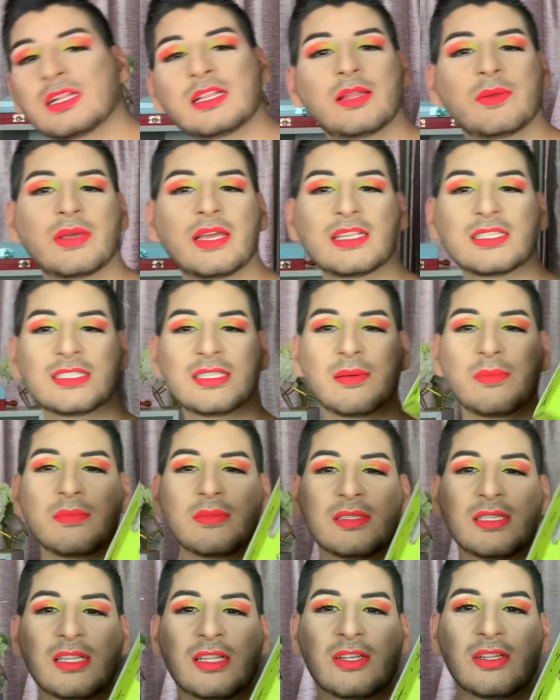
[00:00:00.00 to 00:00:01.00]
Let me get
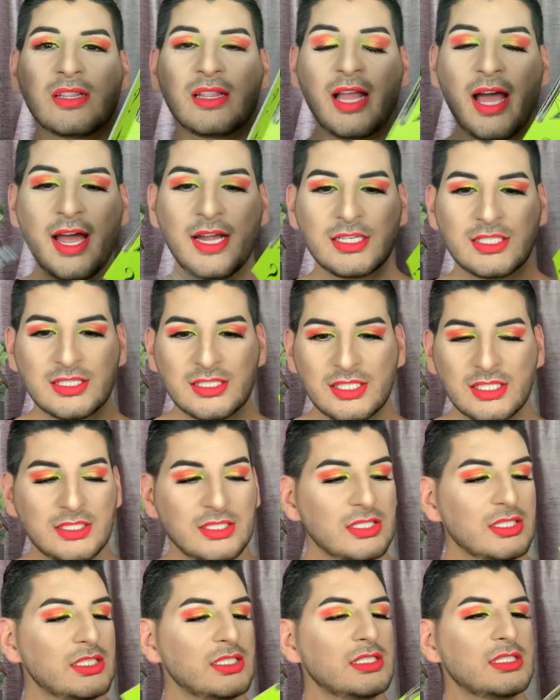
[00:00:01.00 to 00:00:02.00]
some little lash
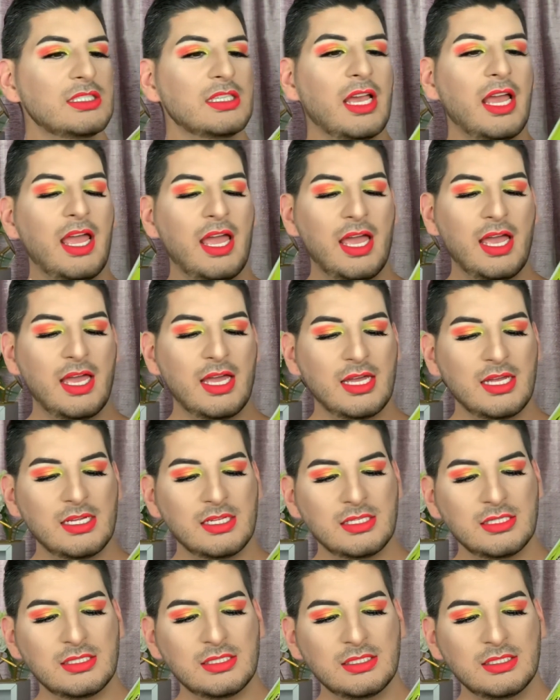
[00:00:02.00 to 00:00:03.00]
scissors
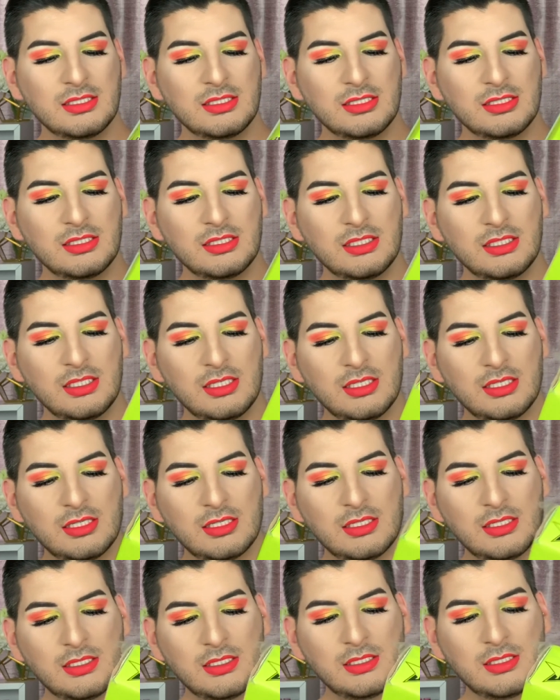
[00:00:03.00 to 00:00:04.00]
and
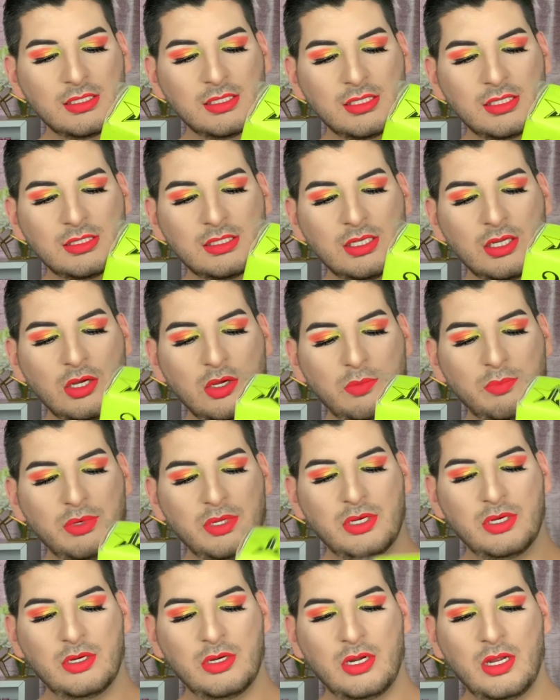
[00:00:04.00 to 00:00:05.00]
open
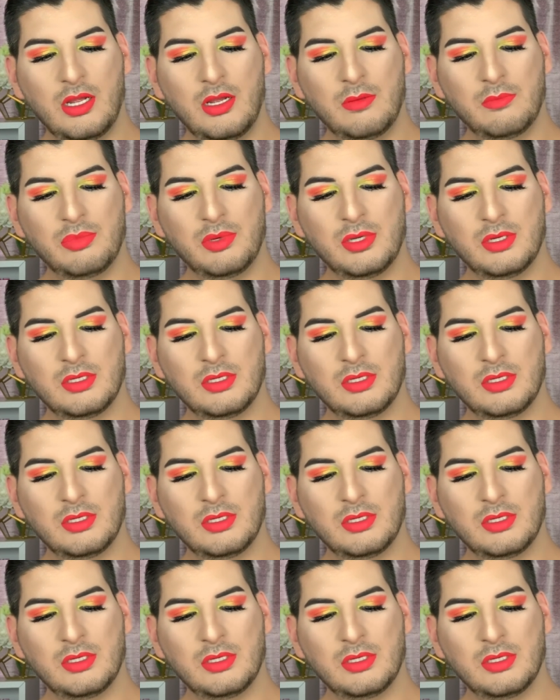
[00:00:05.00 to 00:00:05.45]
her up.